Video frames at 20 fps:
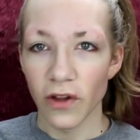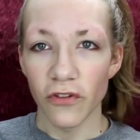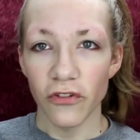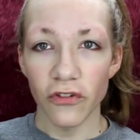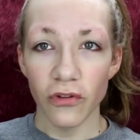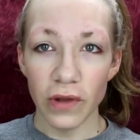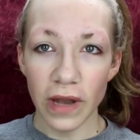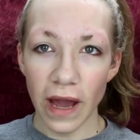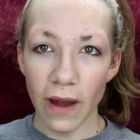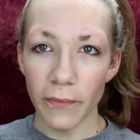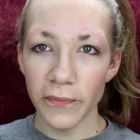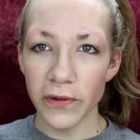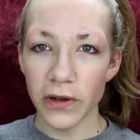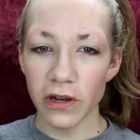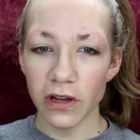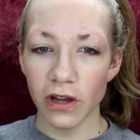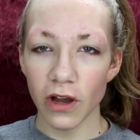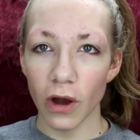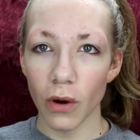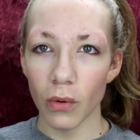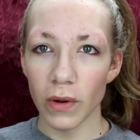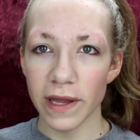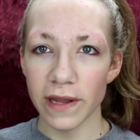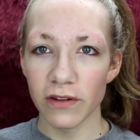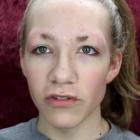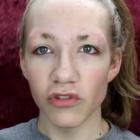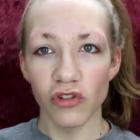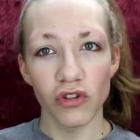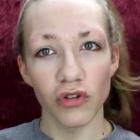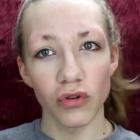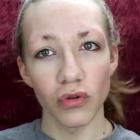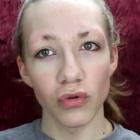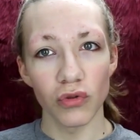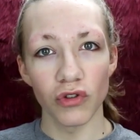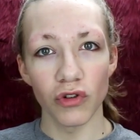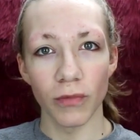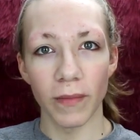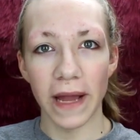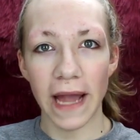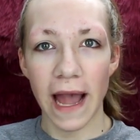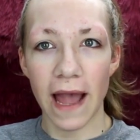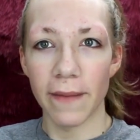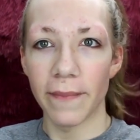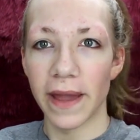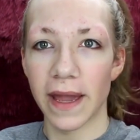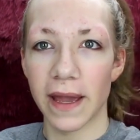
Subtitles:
So now I'm gonna go in to do my eye